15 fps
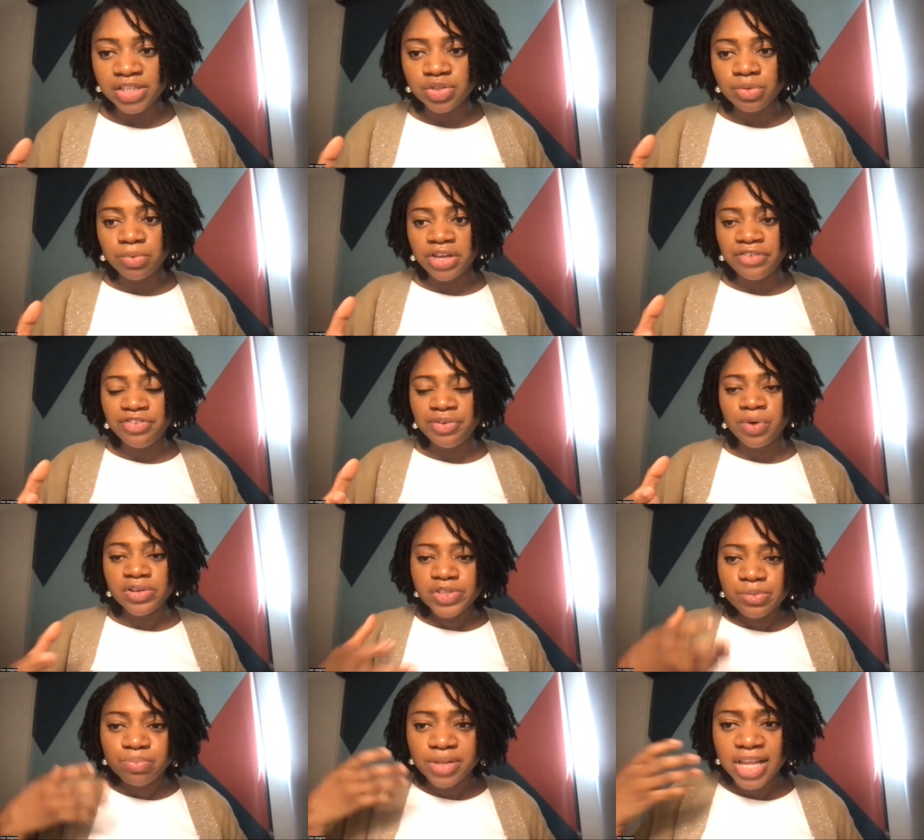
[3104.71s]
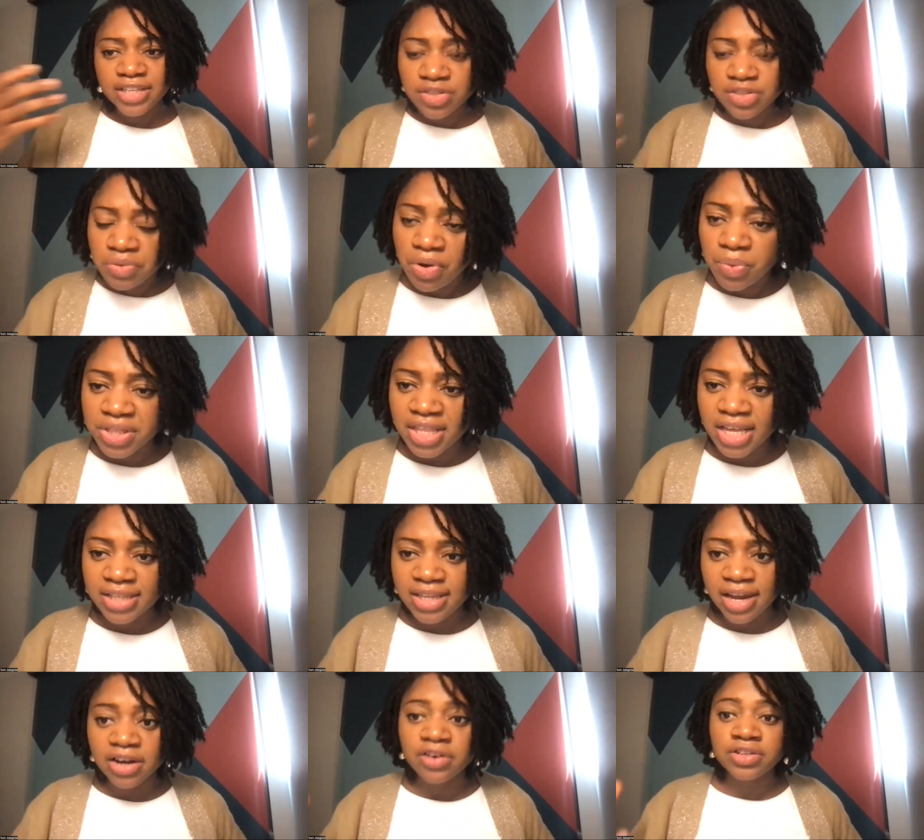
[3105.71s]
So, but if you want to bless someone with
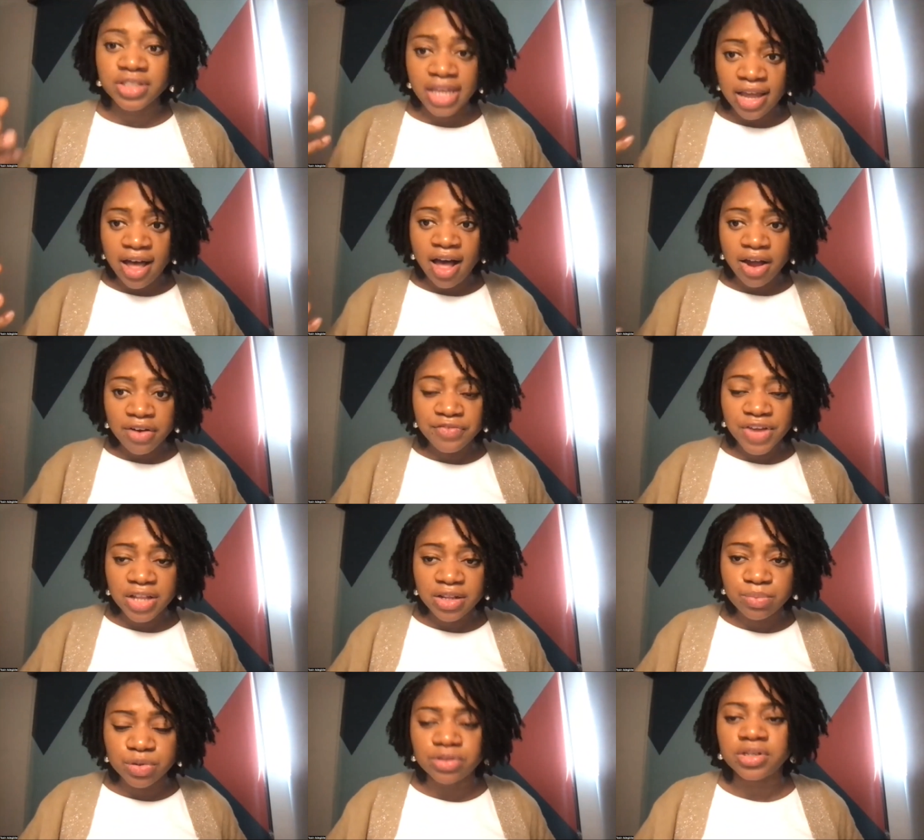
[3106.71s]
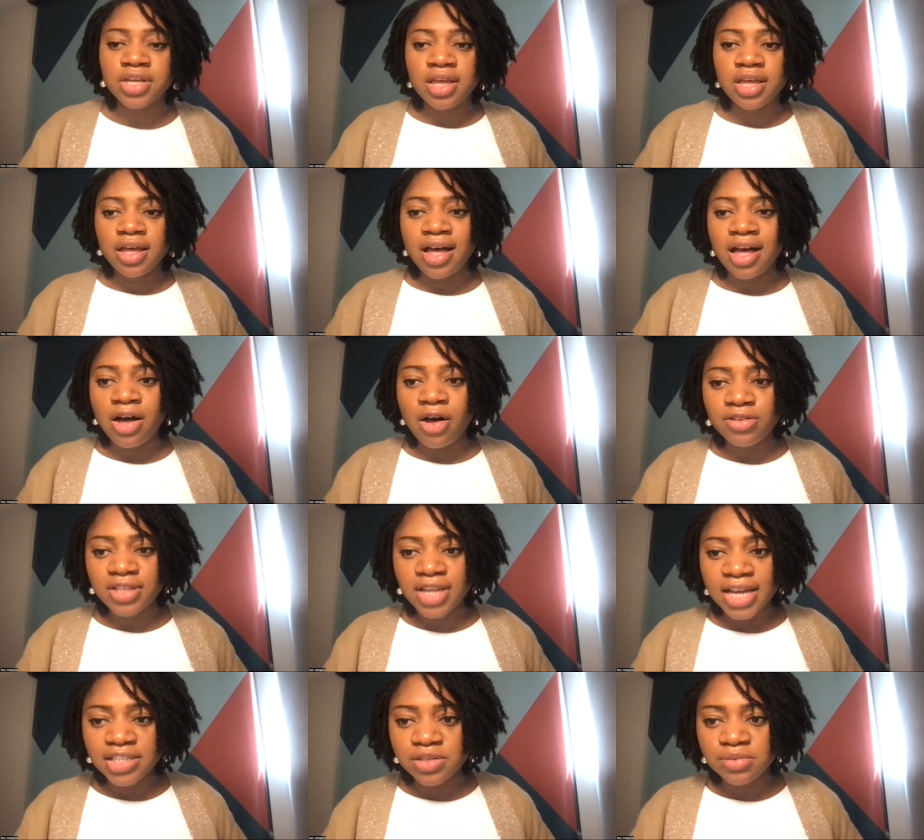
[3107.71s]
it, there they are available uh,
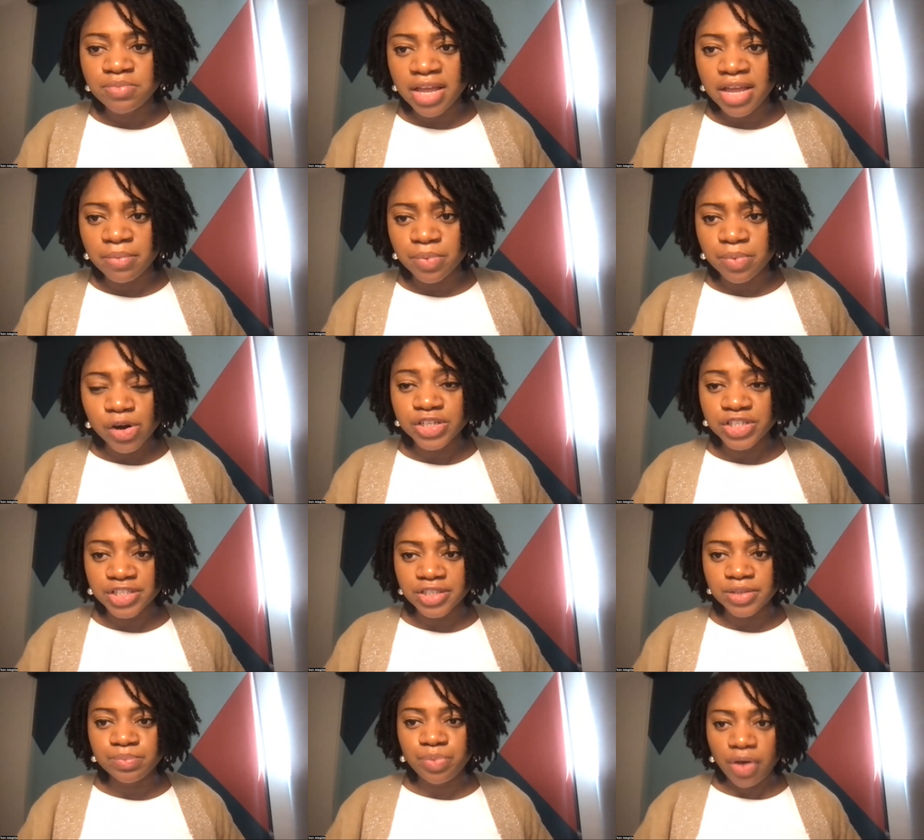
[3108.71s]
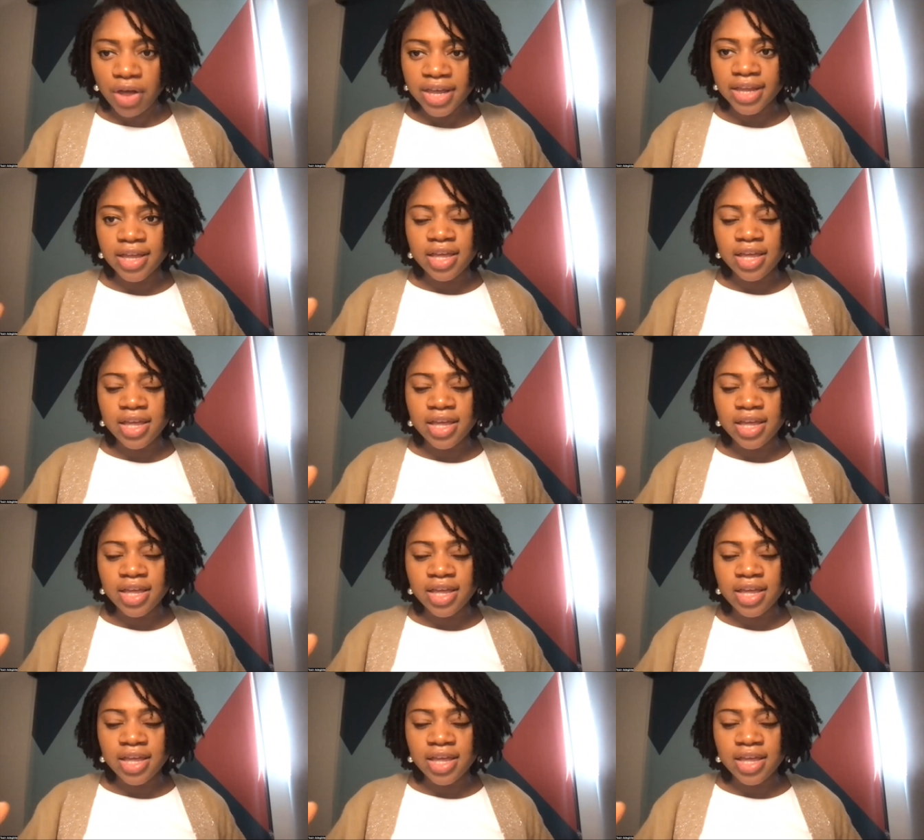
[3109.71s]
online to make a purchase. But